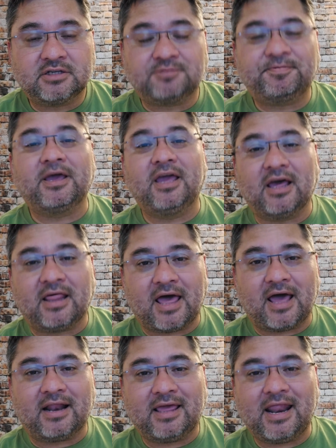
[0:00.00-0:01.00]
So speaking of
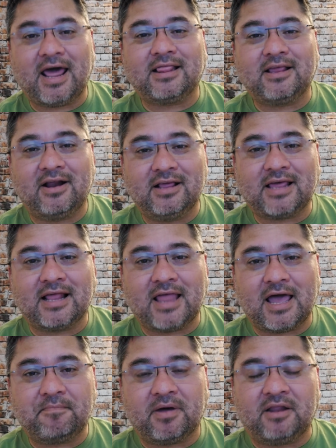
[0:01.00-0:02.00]
that, get out there and hit that
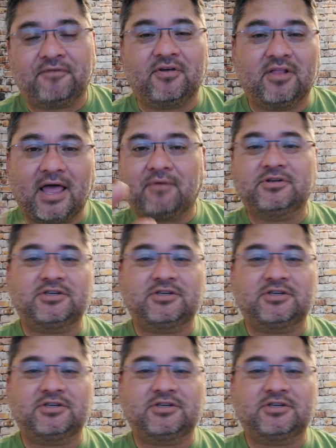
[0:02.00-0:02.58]
like button if you like